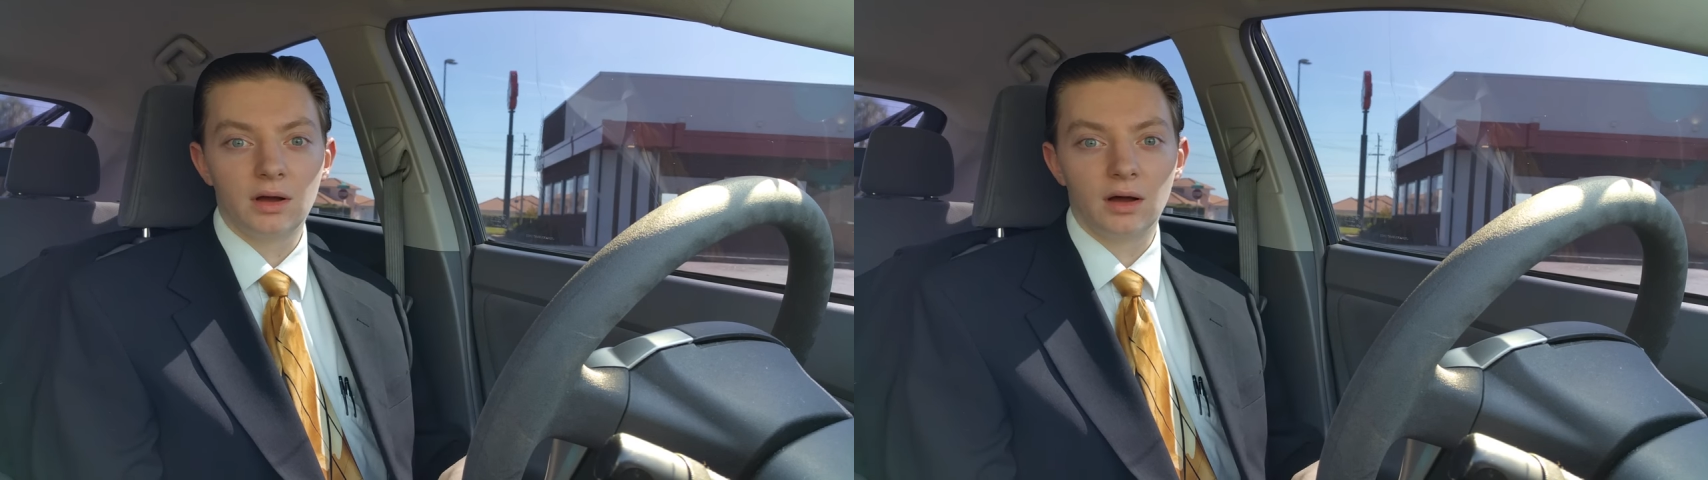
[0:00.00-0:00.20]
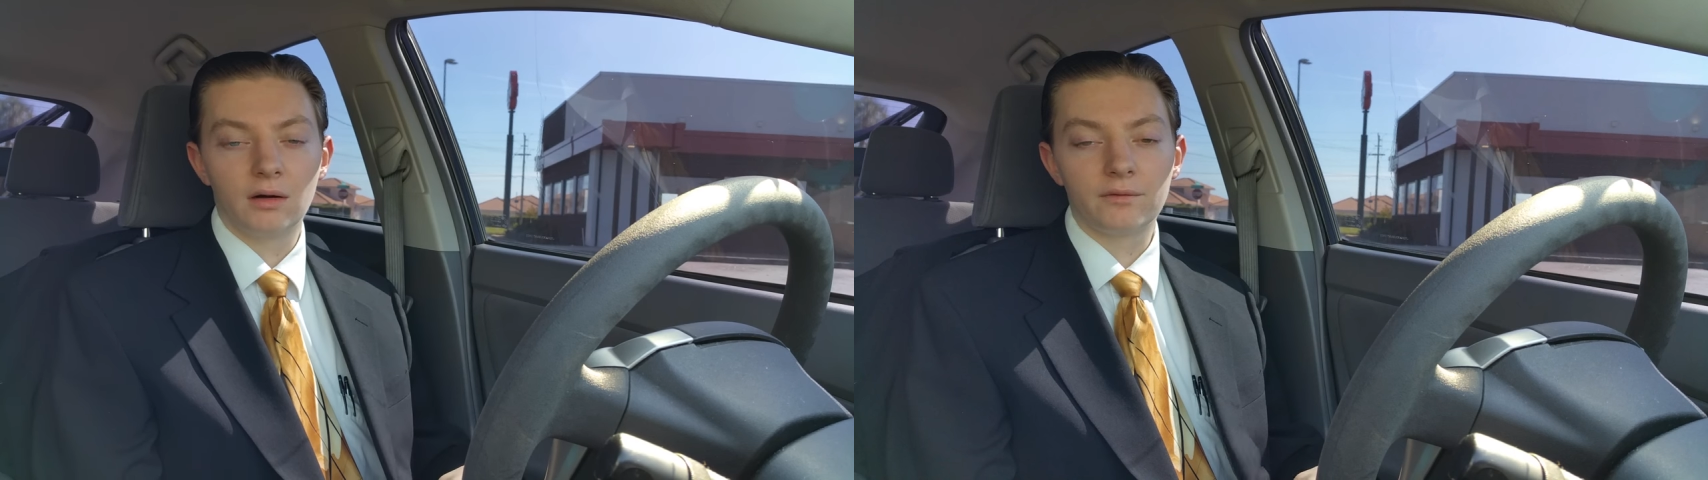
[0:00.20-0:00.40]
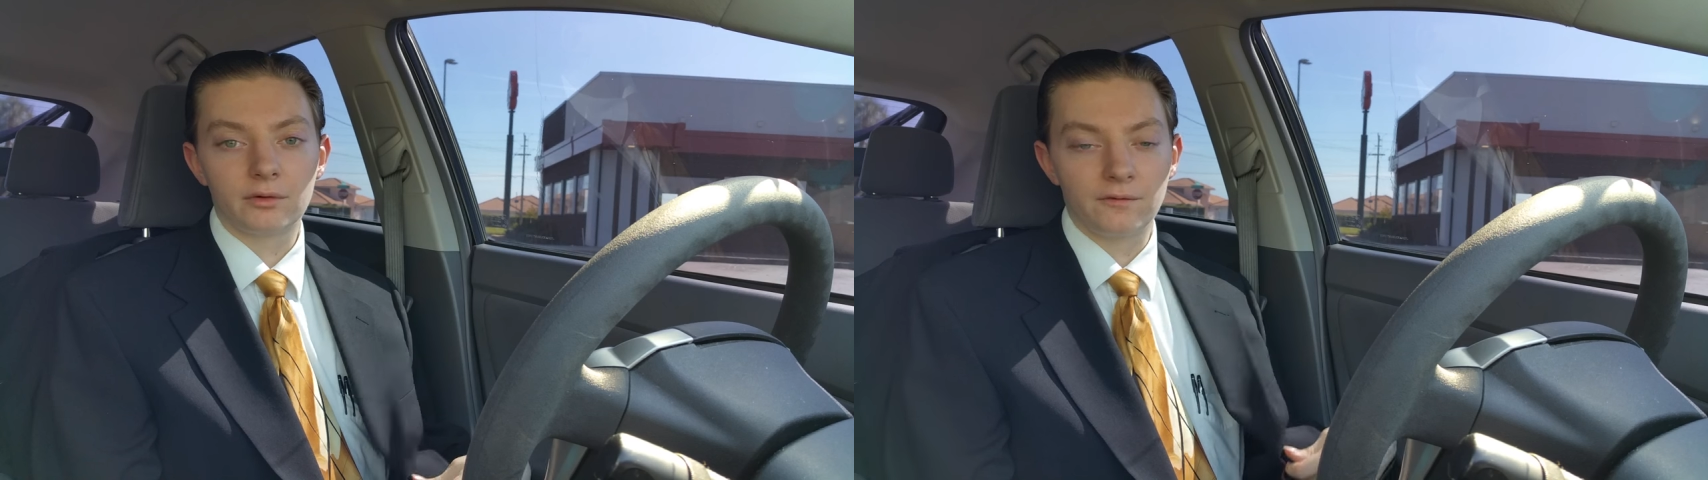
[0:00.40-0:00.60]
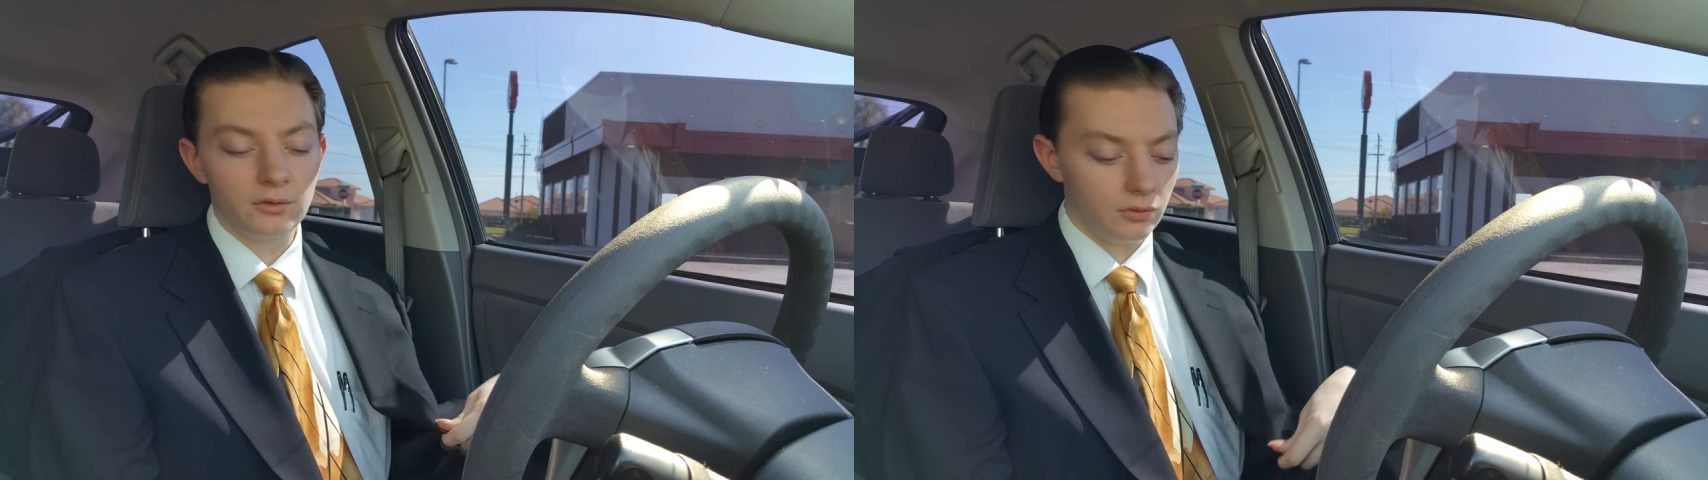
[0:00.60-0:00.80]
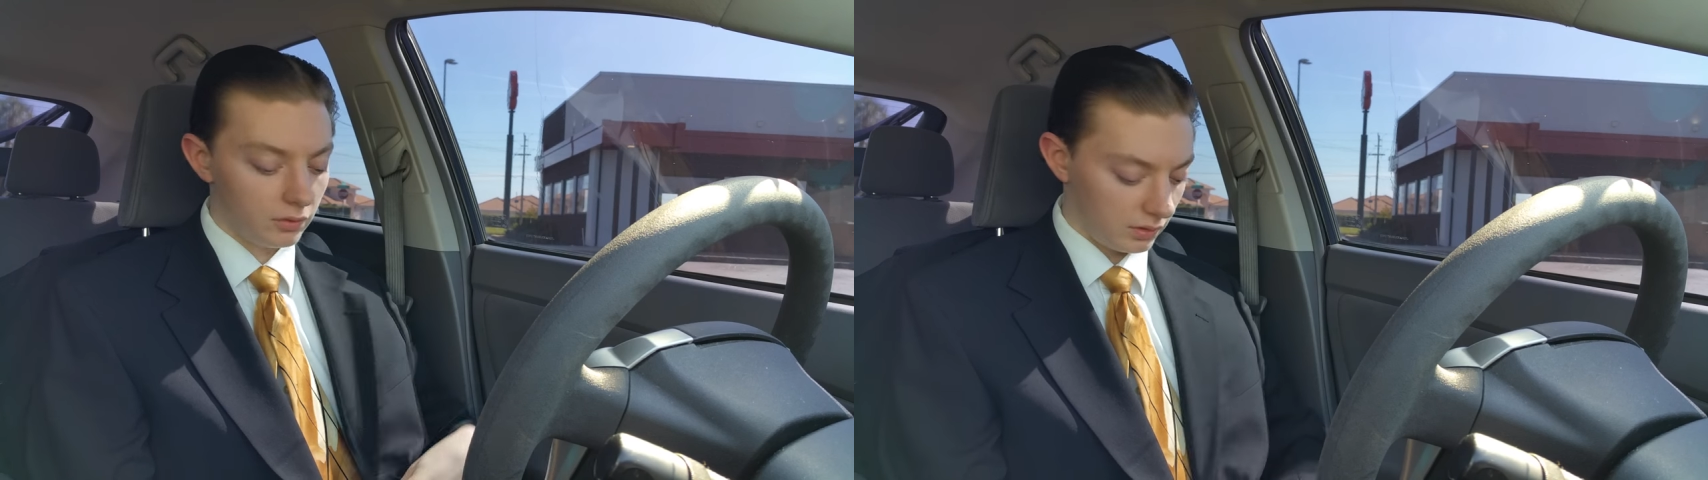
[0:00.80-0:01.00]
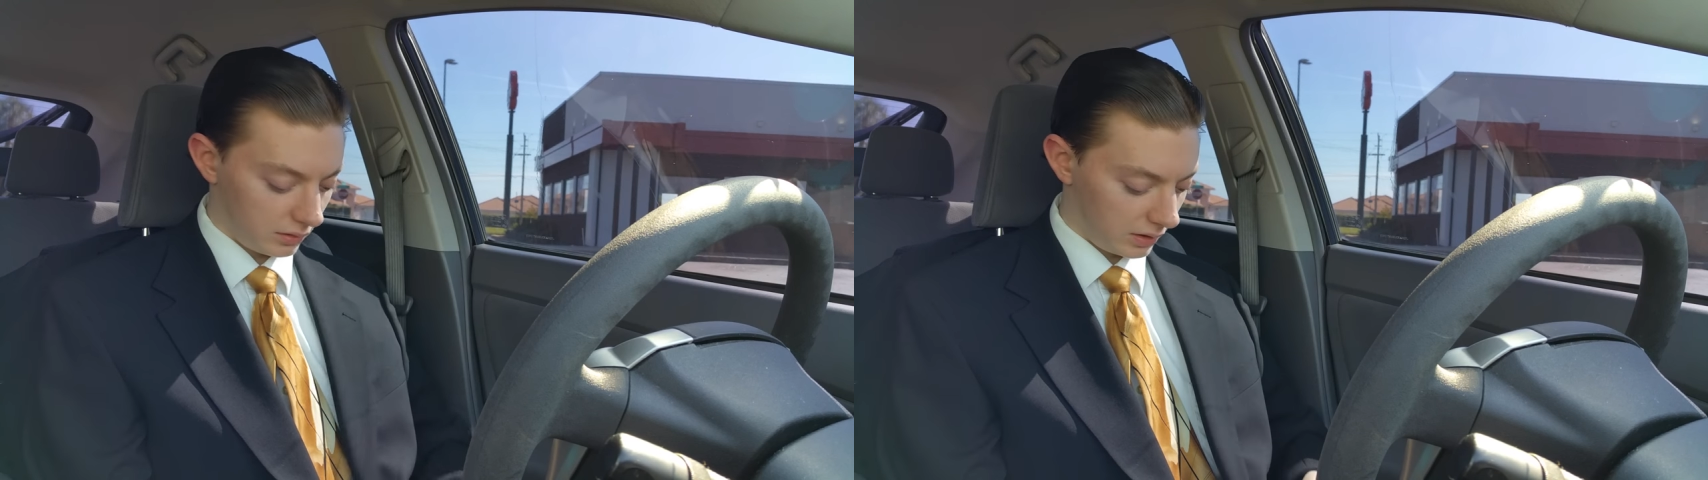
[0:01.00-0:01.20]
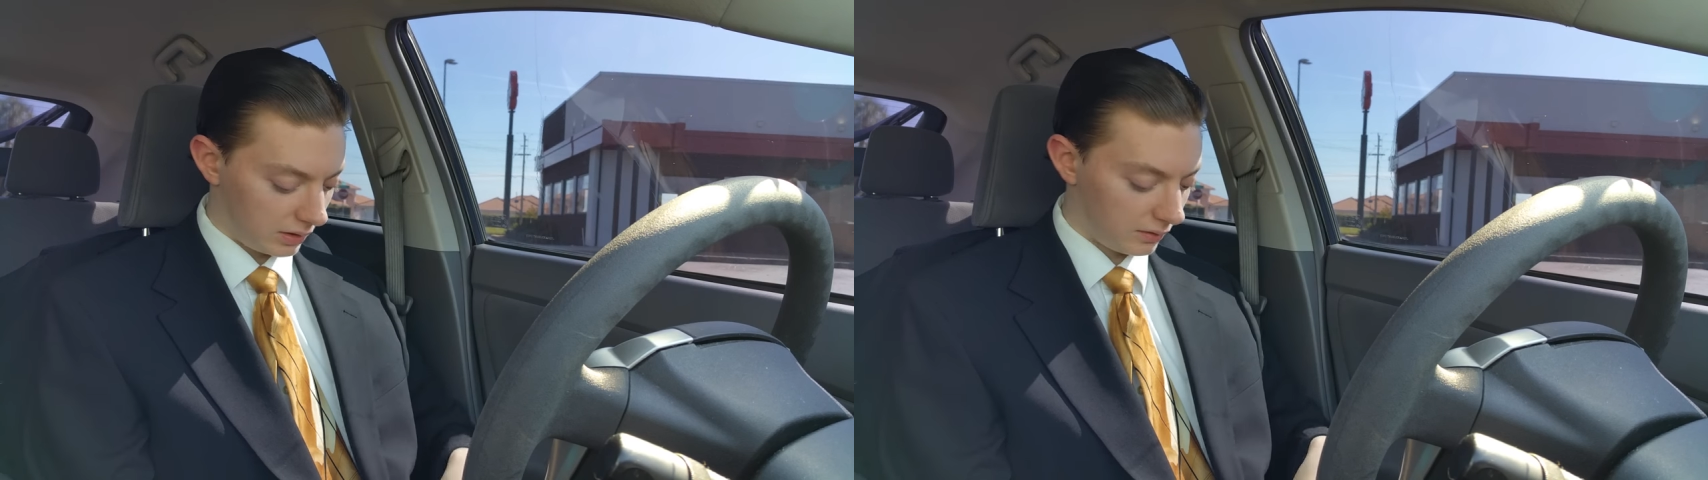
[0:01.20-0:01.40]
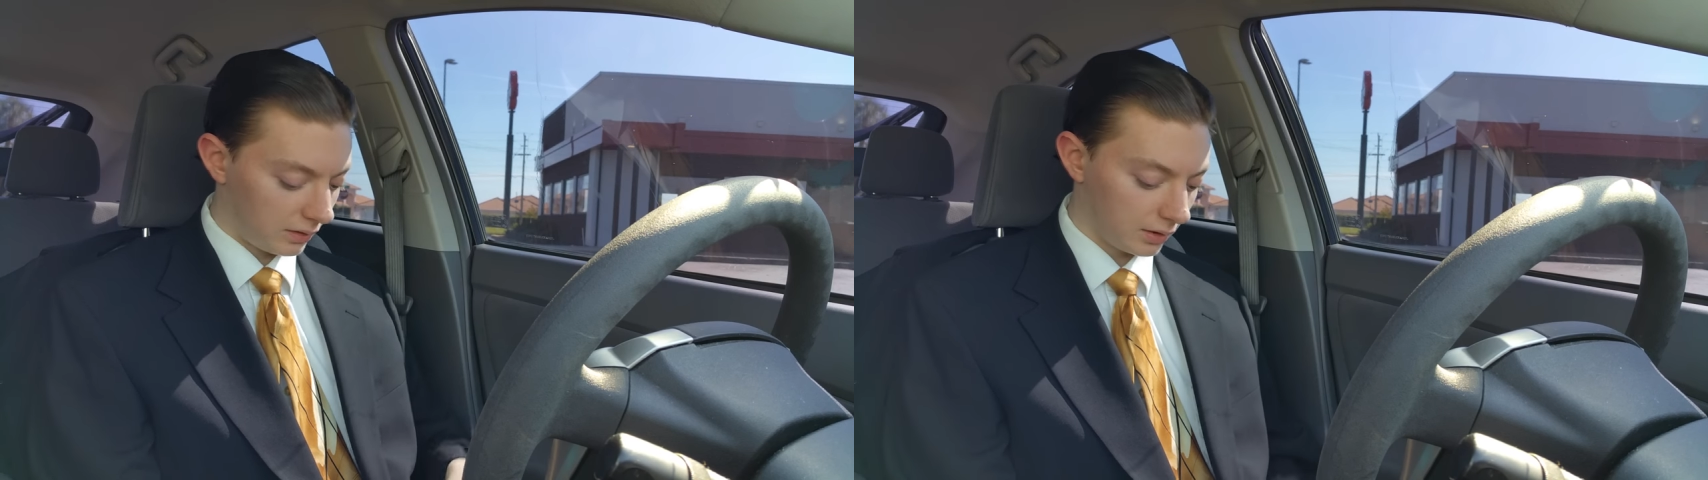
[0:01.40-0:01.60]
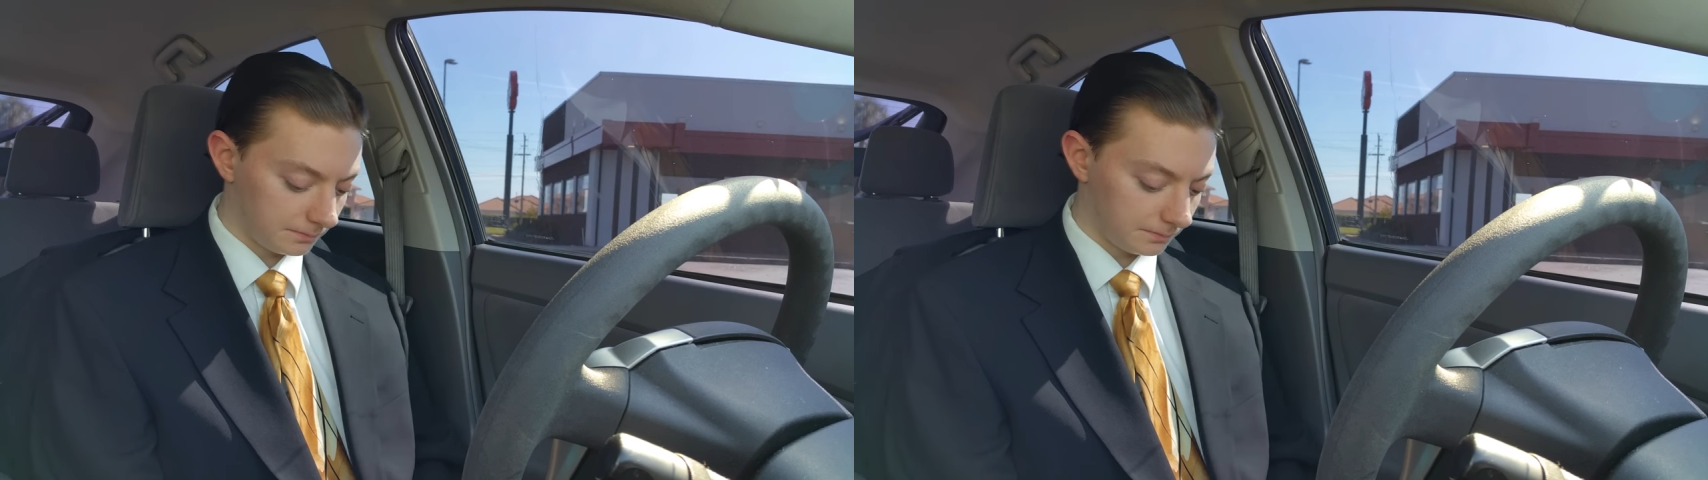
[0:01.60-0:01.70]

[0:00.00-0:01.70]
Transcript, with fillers: of their food. And